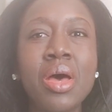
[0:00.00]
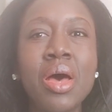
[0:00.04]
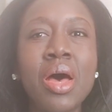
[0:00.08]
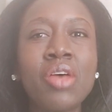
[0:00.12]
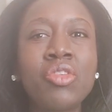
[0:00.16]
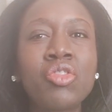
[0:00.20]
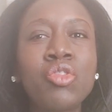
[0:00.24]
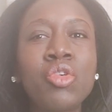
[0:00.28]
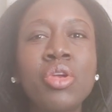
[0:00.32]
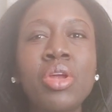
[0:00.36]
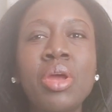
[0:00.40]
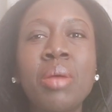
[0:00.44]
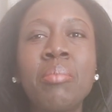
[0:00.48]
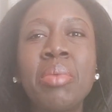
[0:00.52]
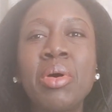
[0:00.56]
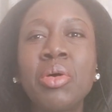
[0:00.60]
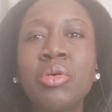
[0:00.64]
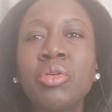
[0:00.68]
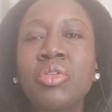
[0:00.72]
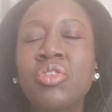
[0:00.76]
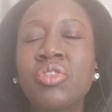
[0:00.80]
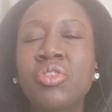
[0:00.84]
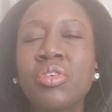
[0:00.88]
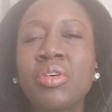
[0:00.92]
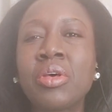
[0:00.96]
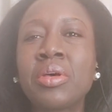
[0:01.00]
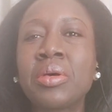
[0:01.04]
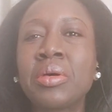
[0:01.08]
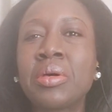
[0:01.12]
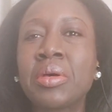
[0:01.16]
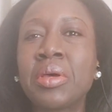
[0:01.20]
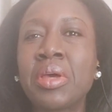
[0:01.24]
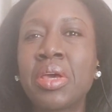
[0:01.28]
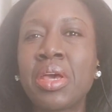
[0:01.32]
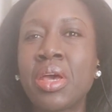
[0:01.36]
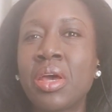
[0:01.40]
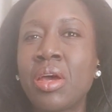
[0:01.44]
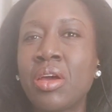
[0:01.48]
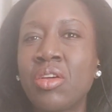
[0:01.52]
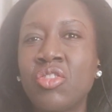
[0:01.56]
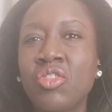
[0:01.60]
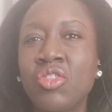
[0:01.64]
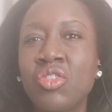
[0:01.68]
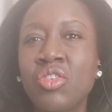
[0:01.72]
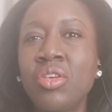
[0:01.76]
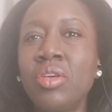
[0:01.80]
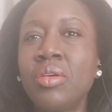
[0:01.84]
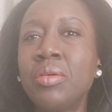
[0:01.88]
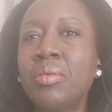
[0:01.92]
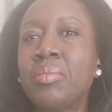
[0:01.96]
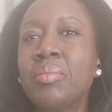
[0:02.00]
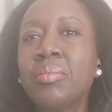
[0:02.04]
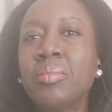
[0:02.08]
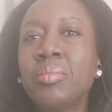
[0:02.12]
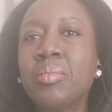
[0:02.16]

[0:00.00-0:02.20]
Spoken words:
a story about KRG.